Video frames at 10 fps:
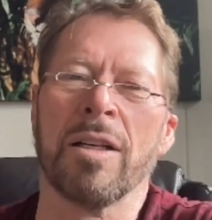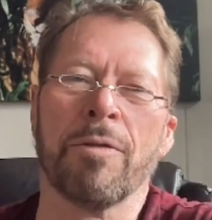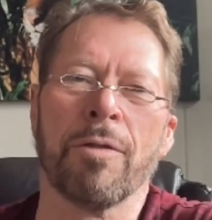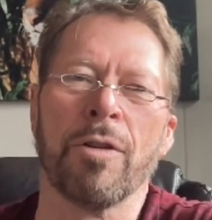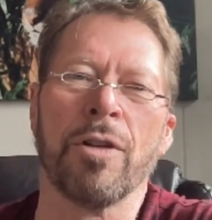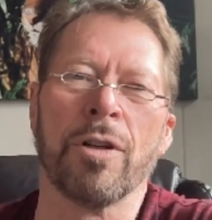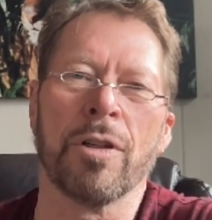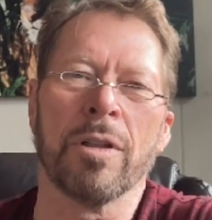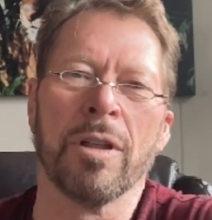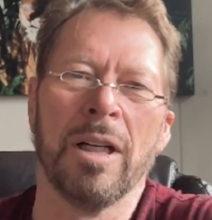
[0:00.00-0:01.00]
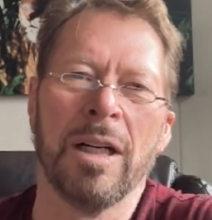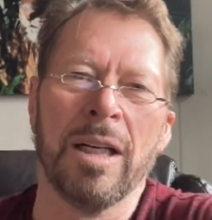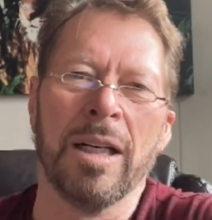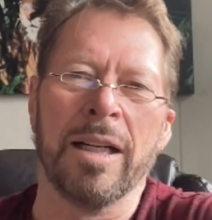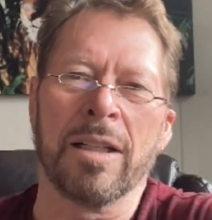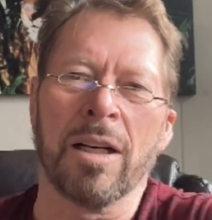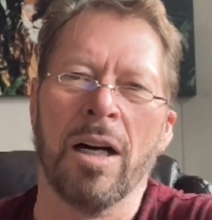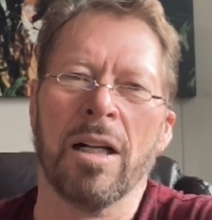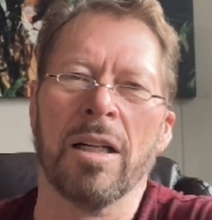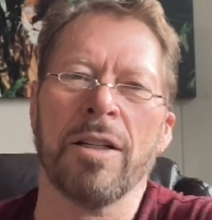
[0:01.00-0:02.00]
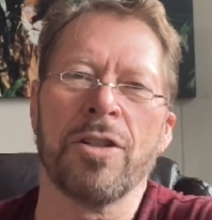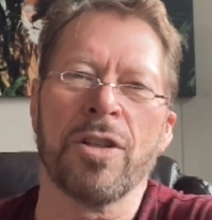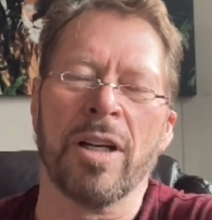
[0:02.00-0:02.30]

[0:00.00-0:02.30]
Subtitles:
for a year in college.